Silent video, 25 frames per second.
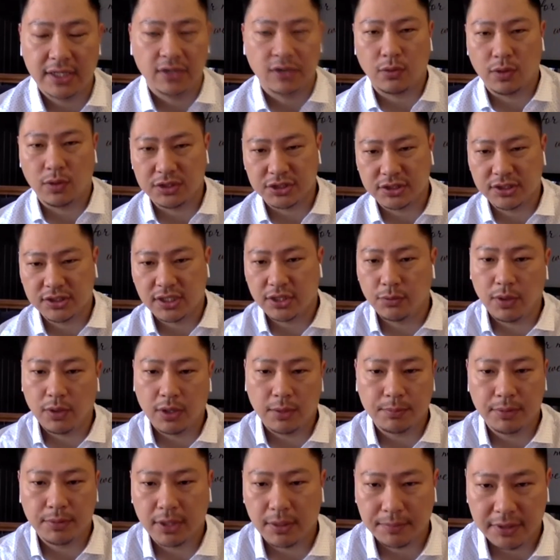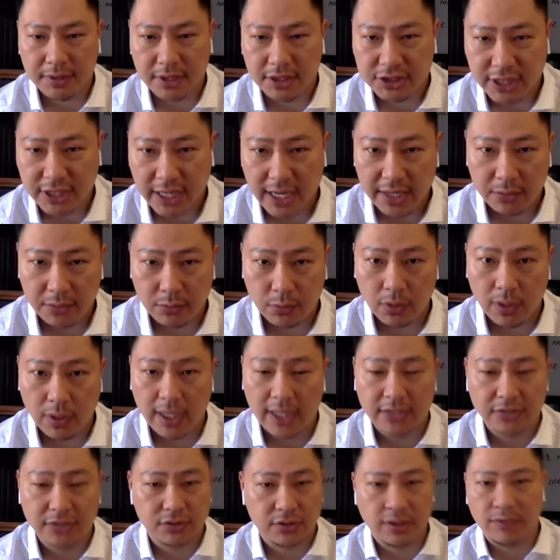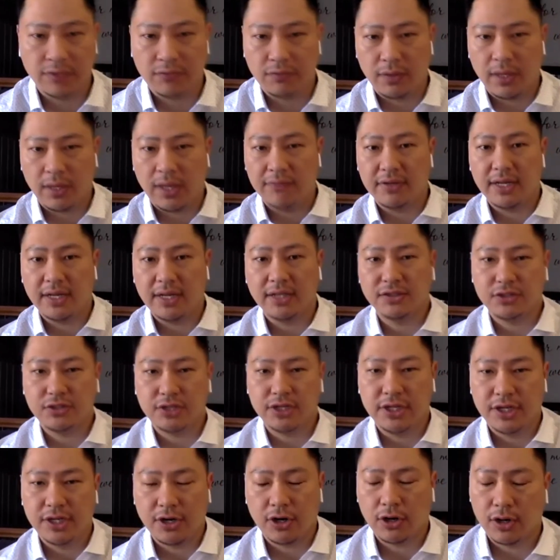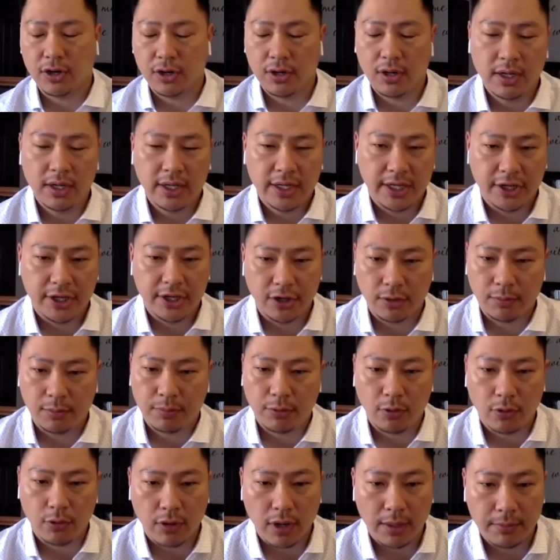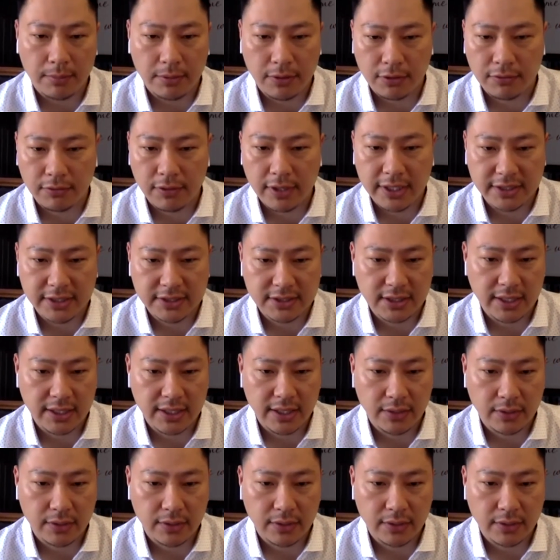questions that you want to put up in the chat, and we'll answer it if we haven't answered it in our program already today.